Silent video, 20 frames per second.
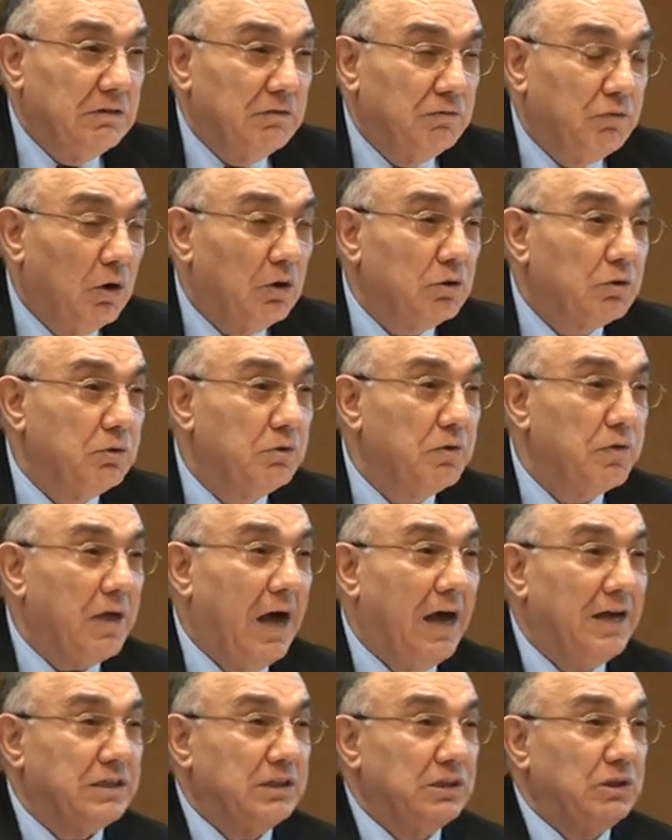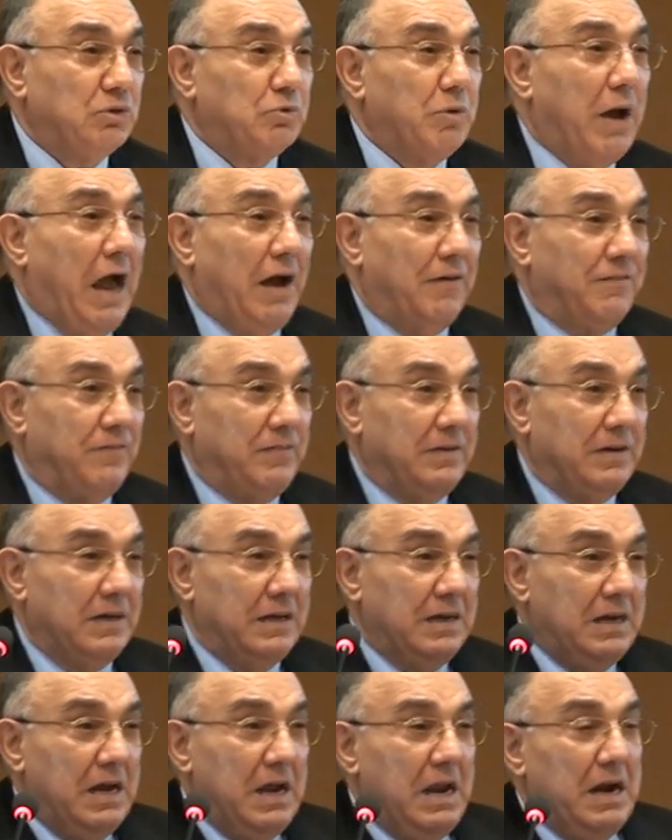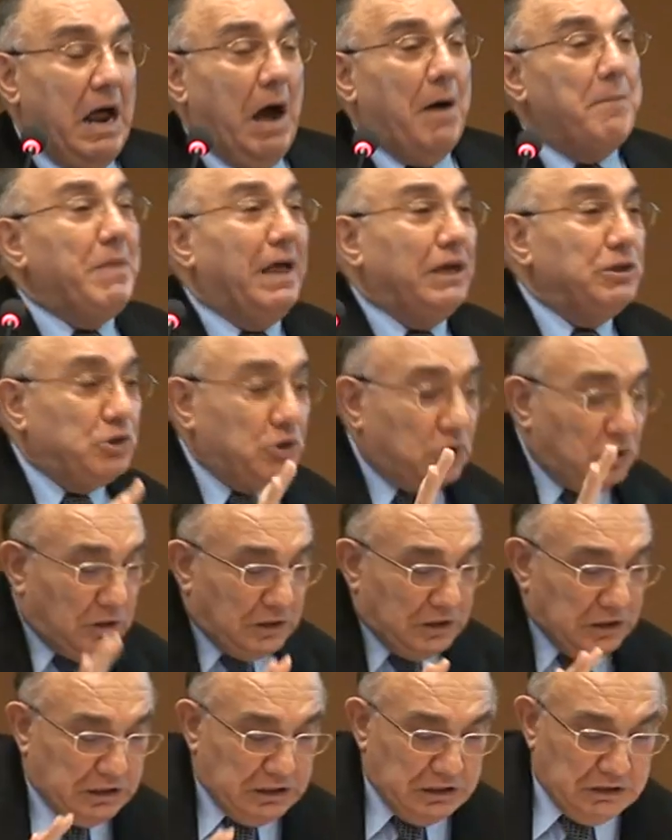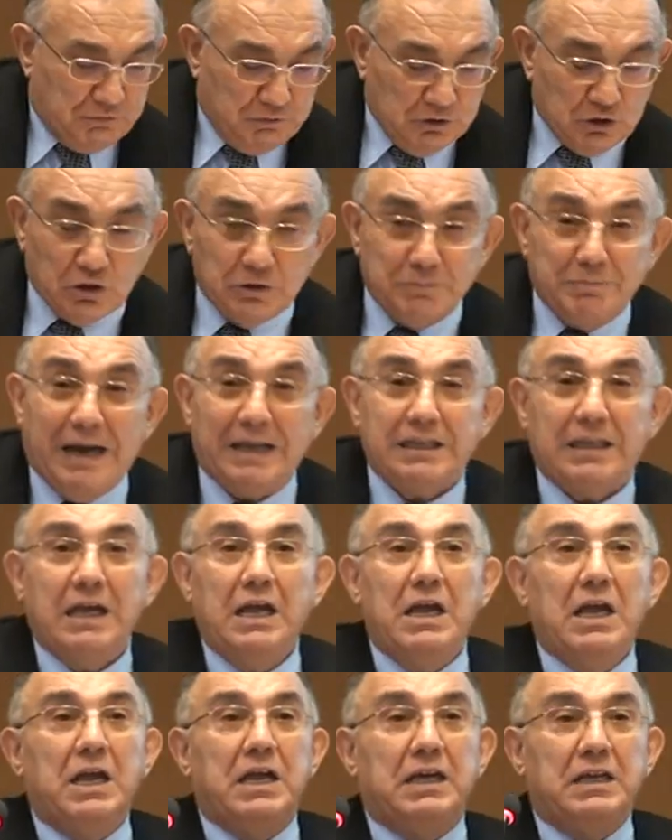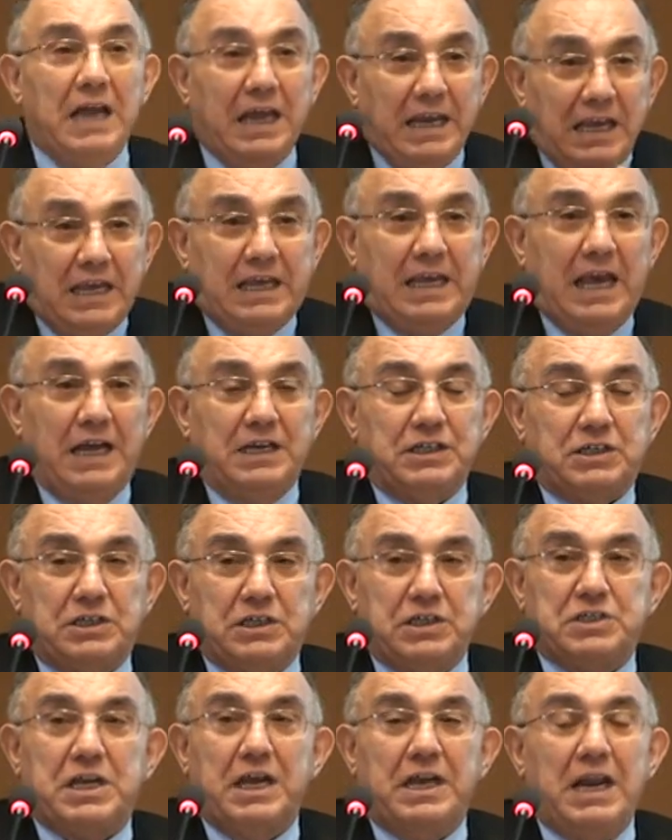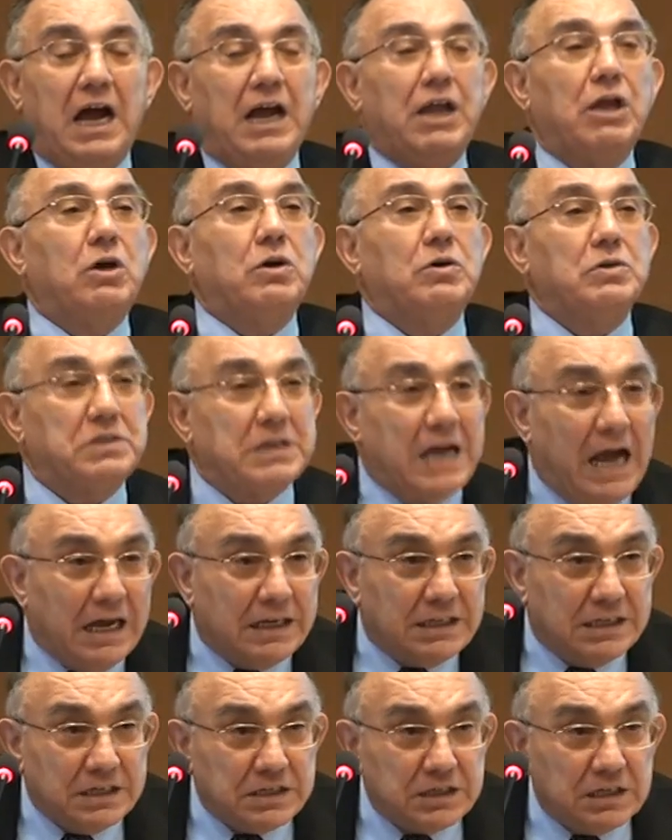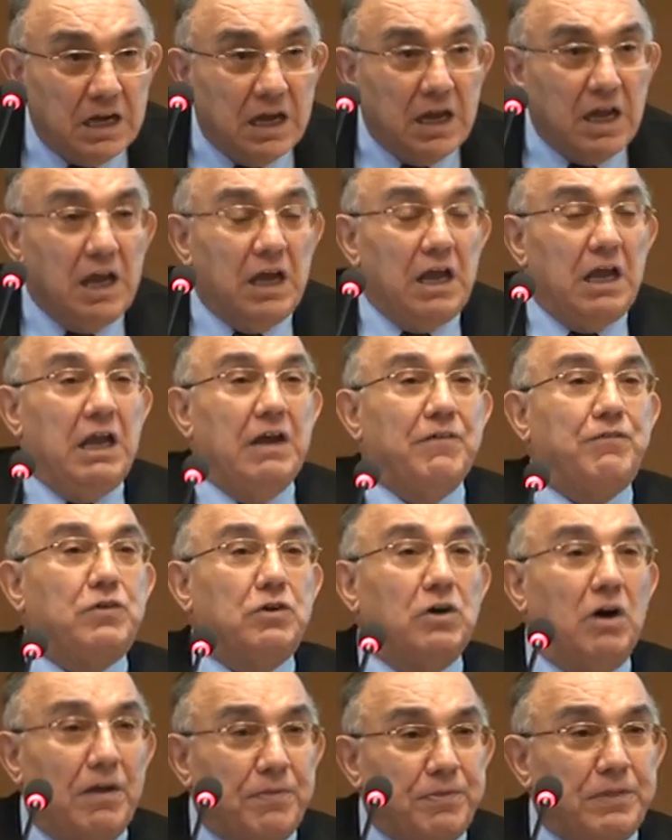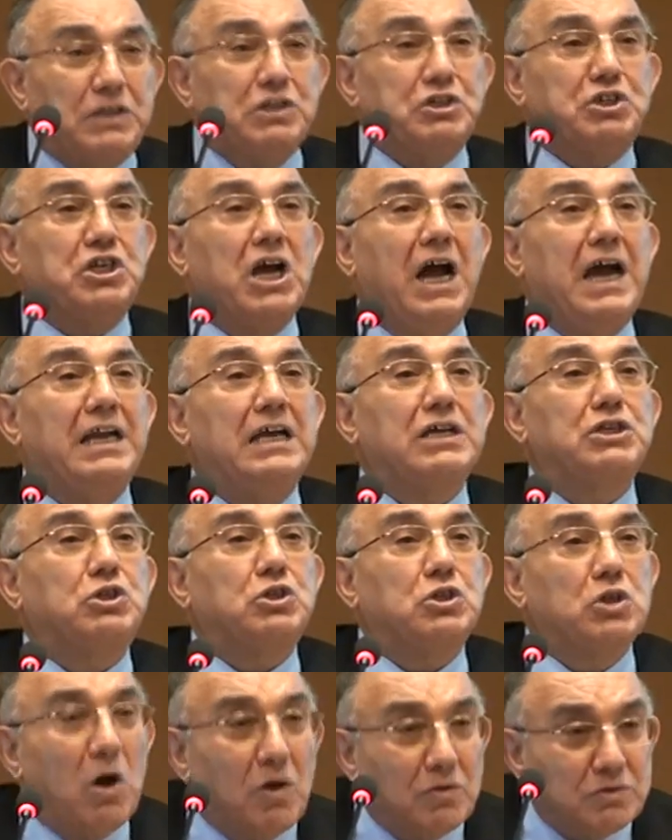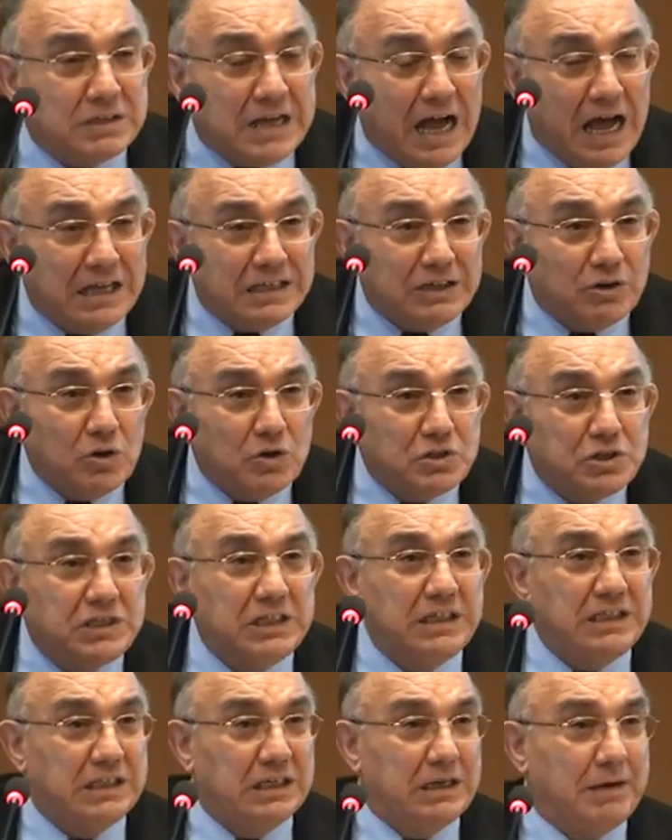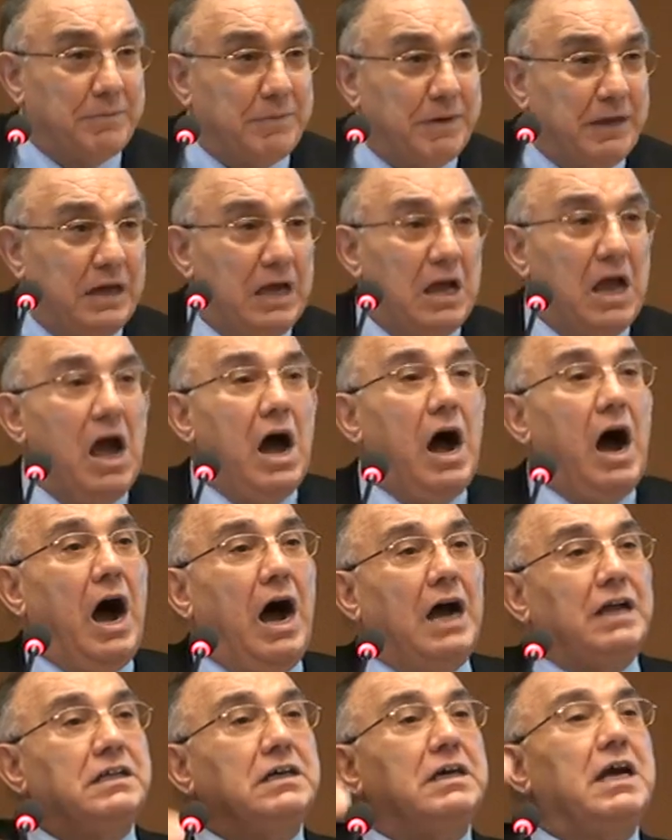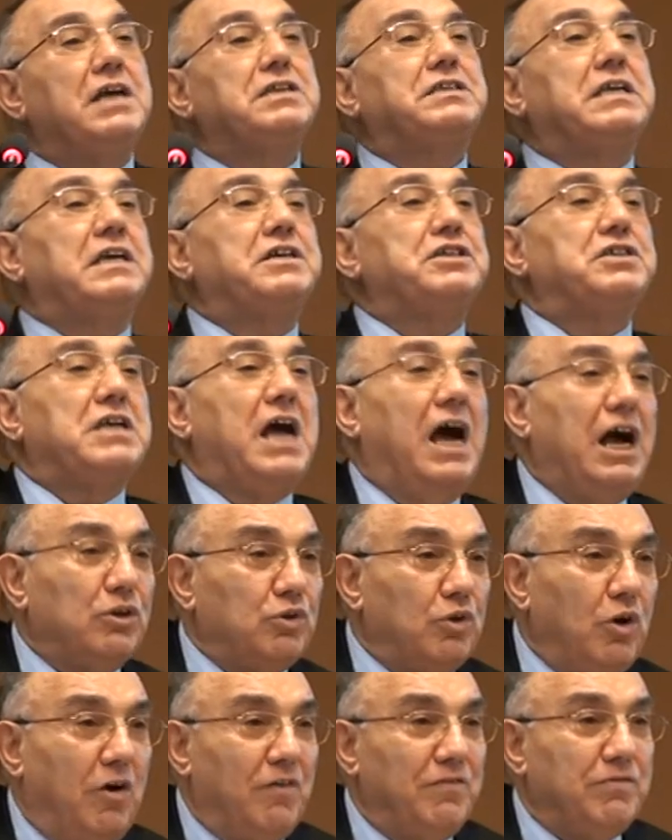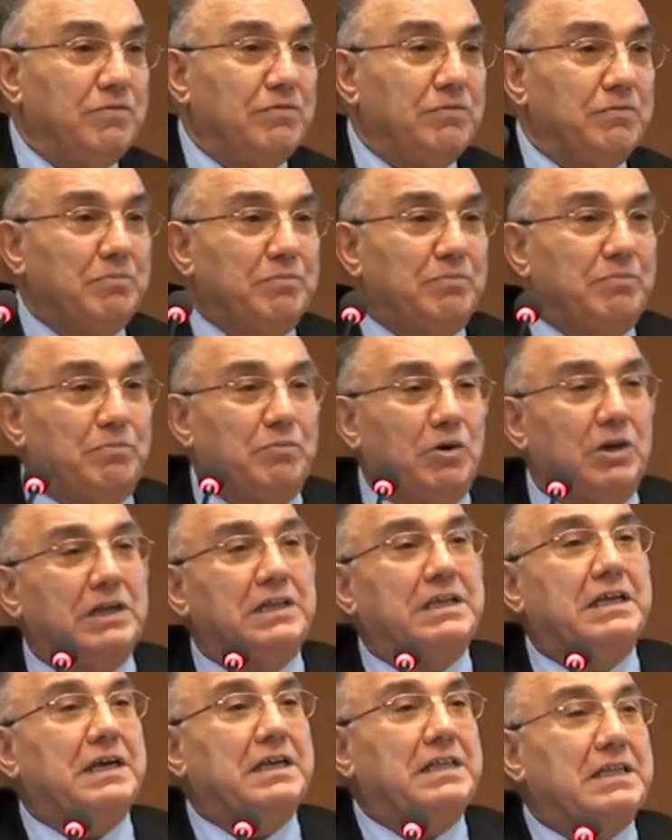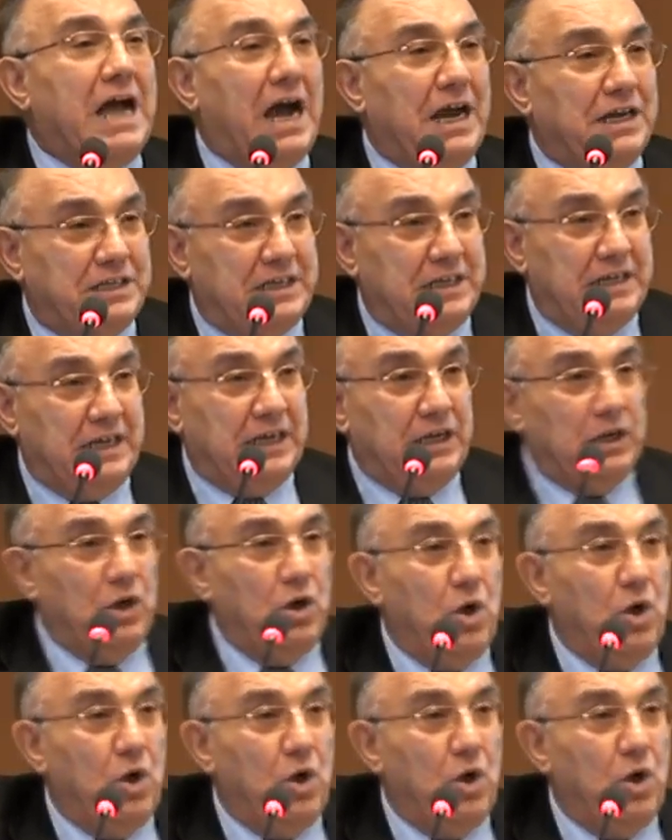for 2012. Now, I'm not sure this is figure, but in any case, the scenario goes like this. If growth in China slows down considerably, either as a result of monetary tightening